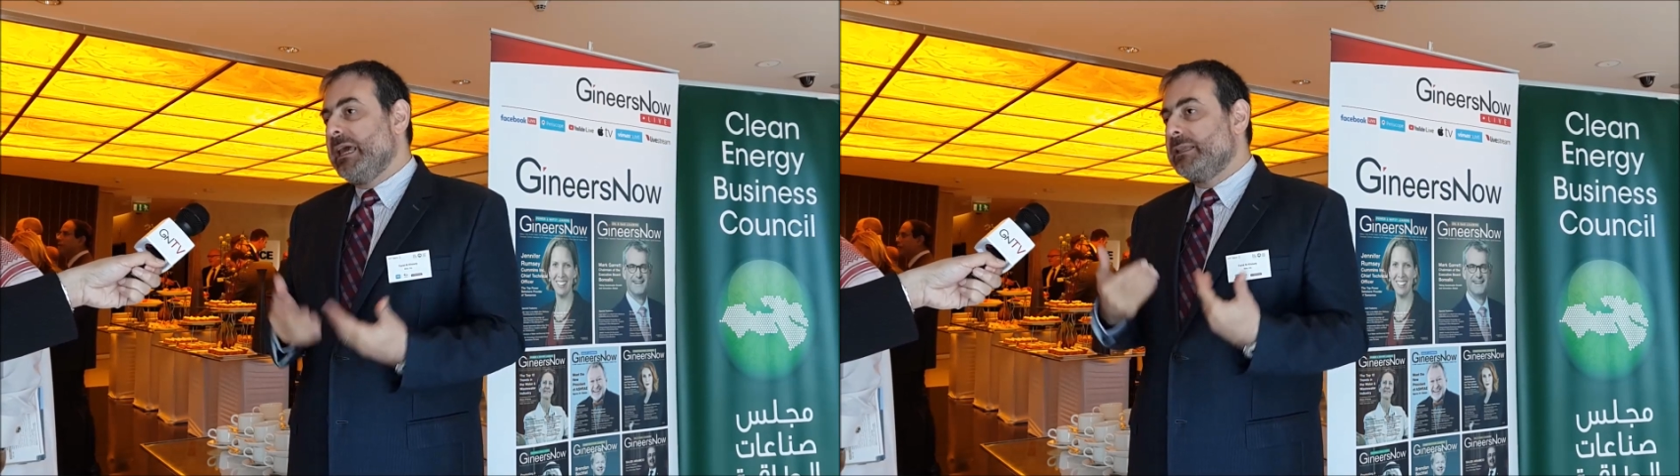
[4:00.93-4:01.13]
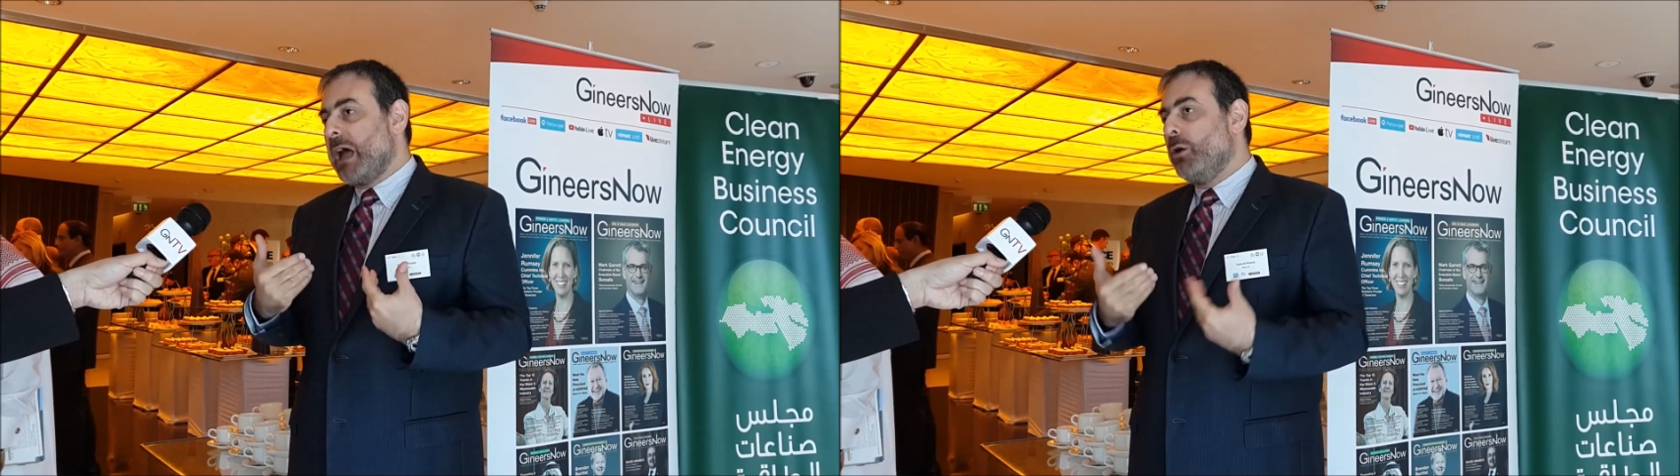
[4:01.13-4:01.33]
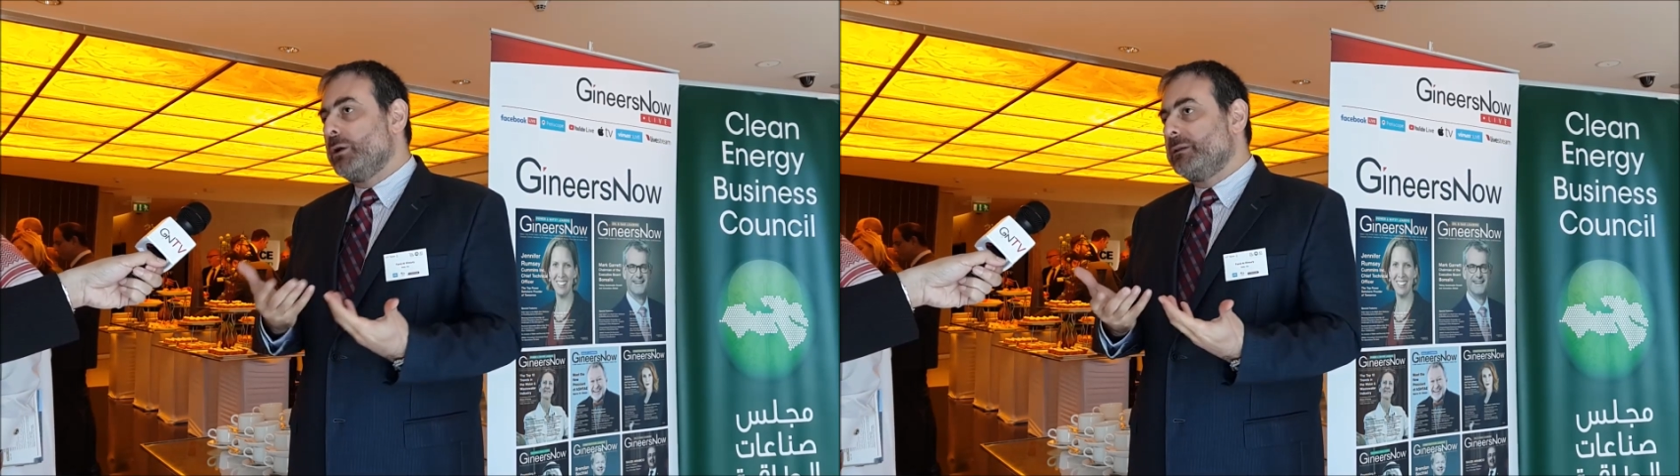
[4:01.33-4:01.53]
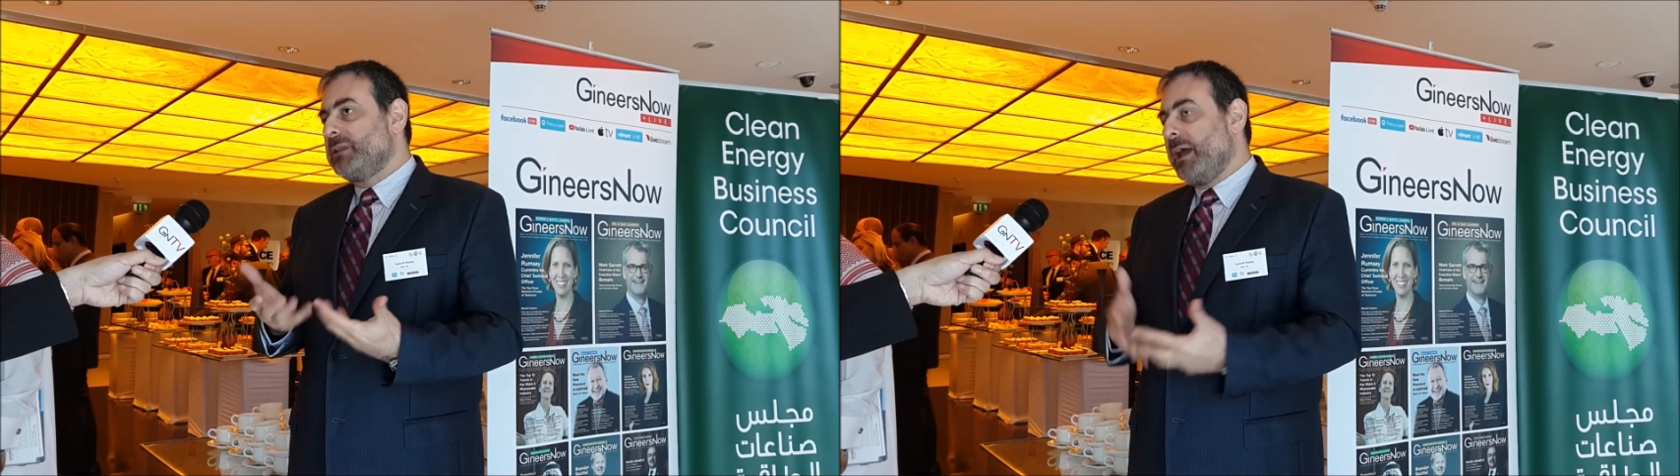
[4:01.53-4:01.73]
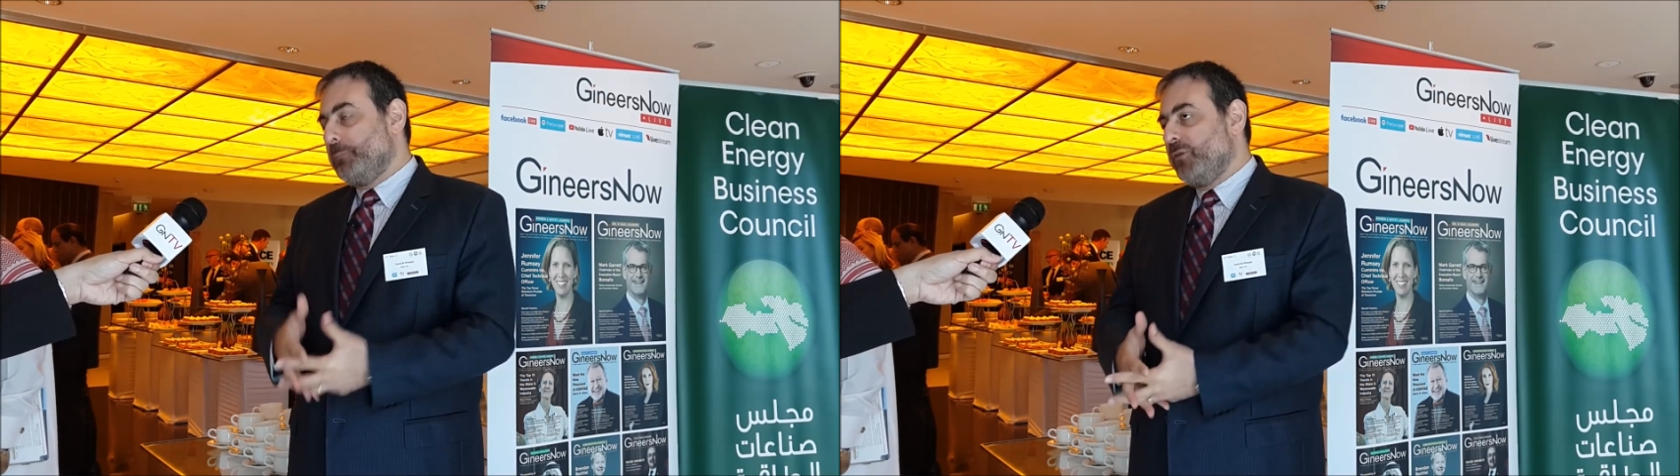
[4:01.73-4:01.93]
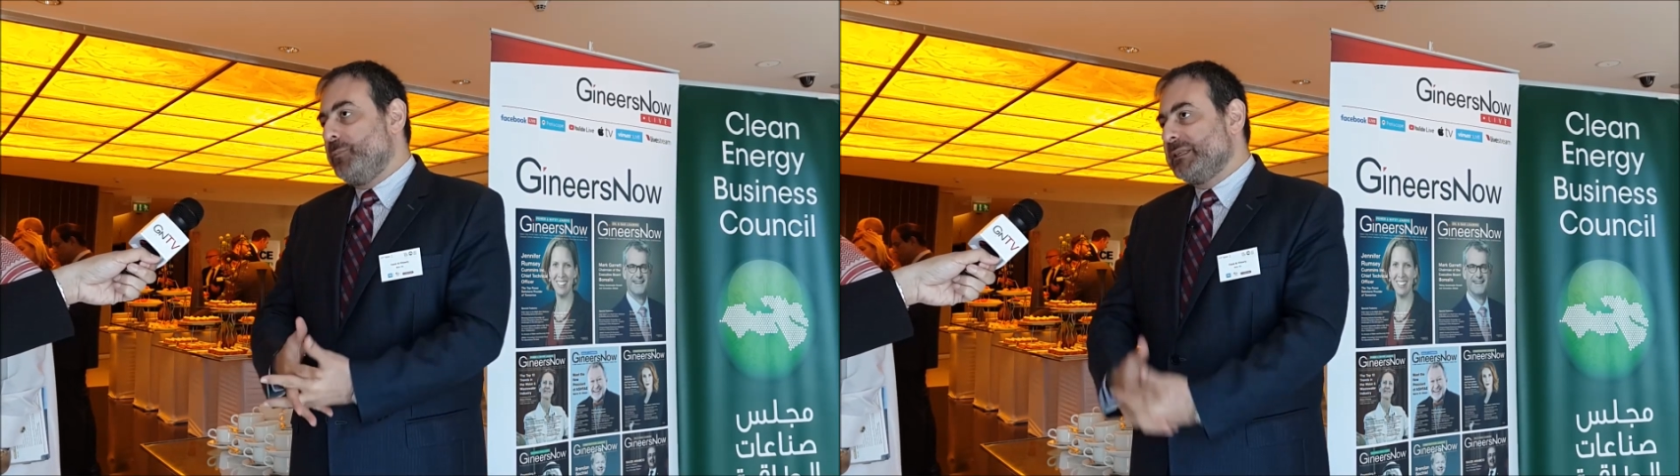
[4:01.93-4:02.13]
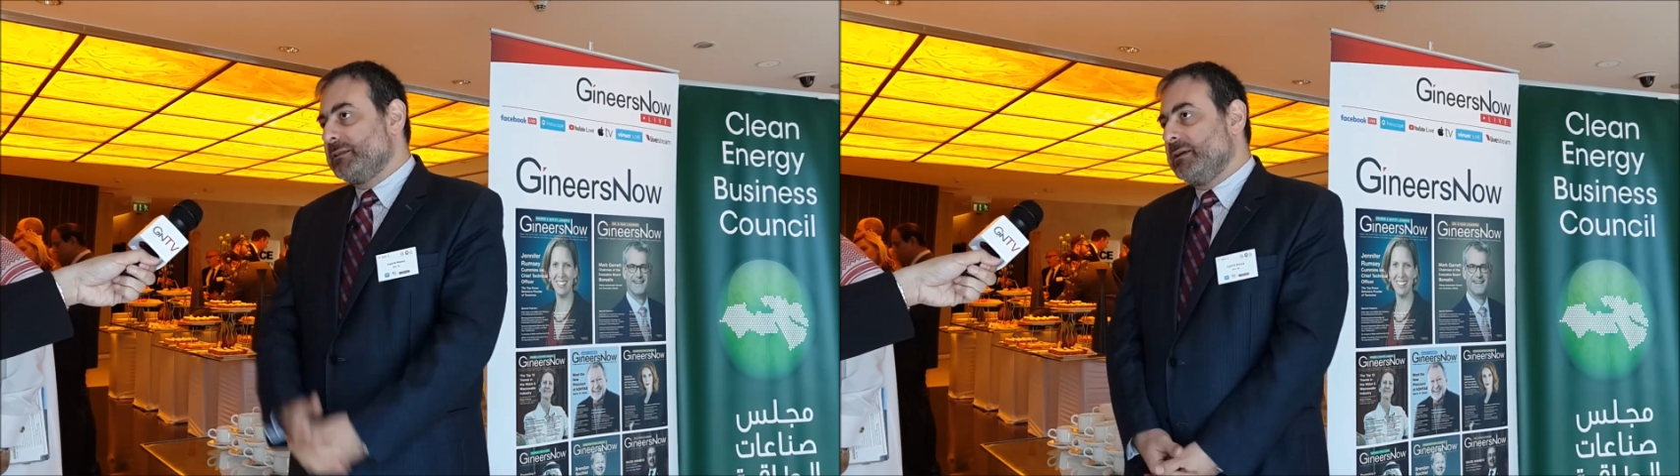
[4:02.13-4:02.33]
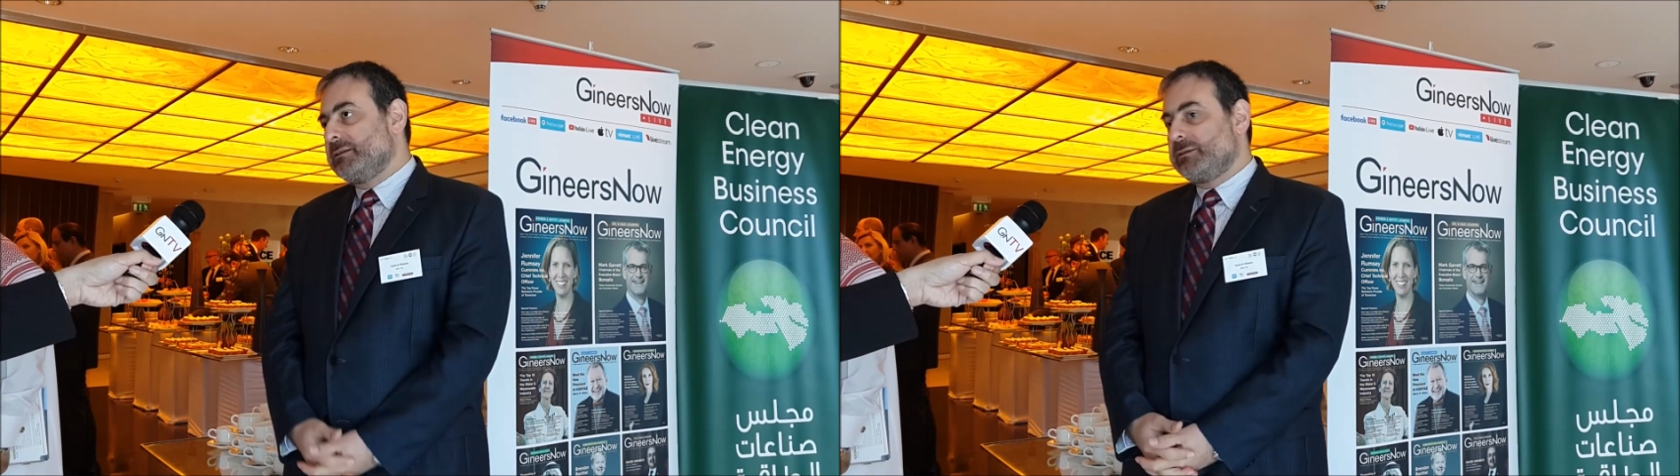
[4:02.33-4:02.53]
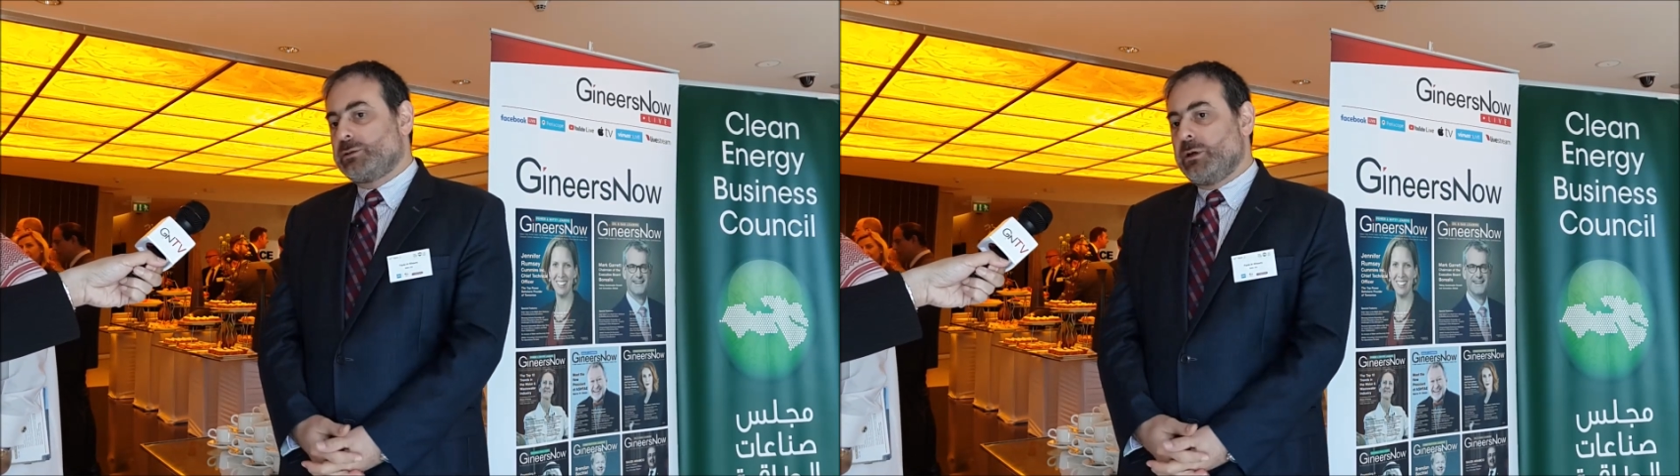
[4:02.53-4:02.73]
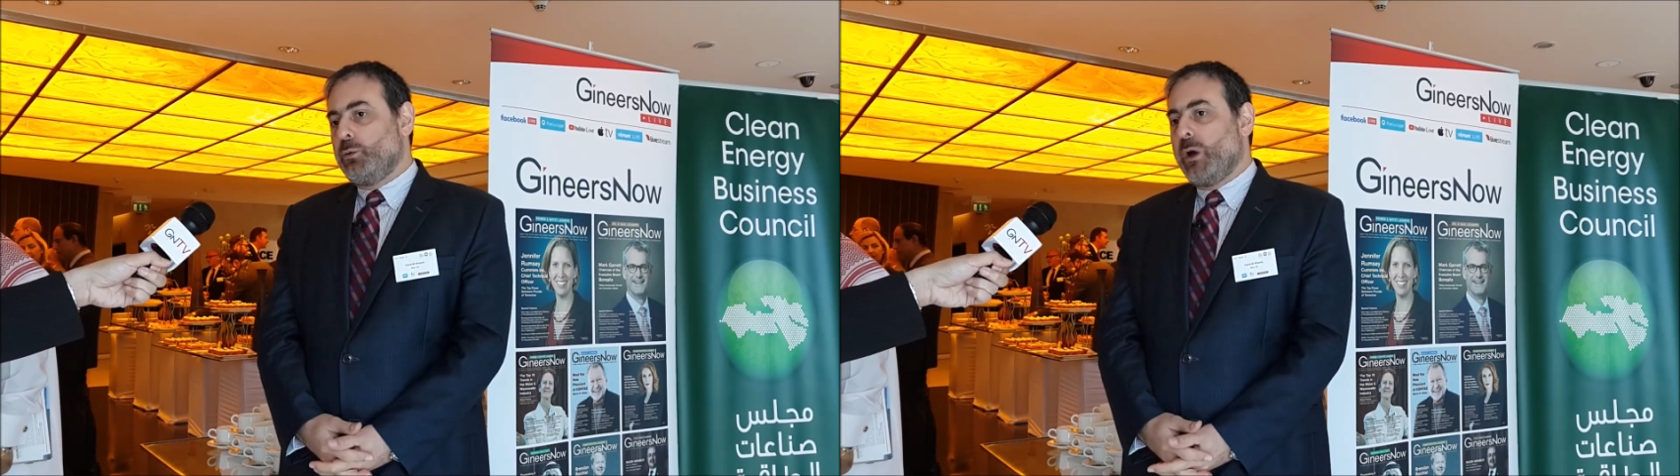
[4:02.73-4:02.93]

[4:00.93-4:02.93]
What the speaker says: In our type of business,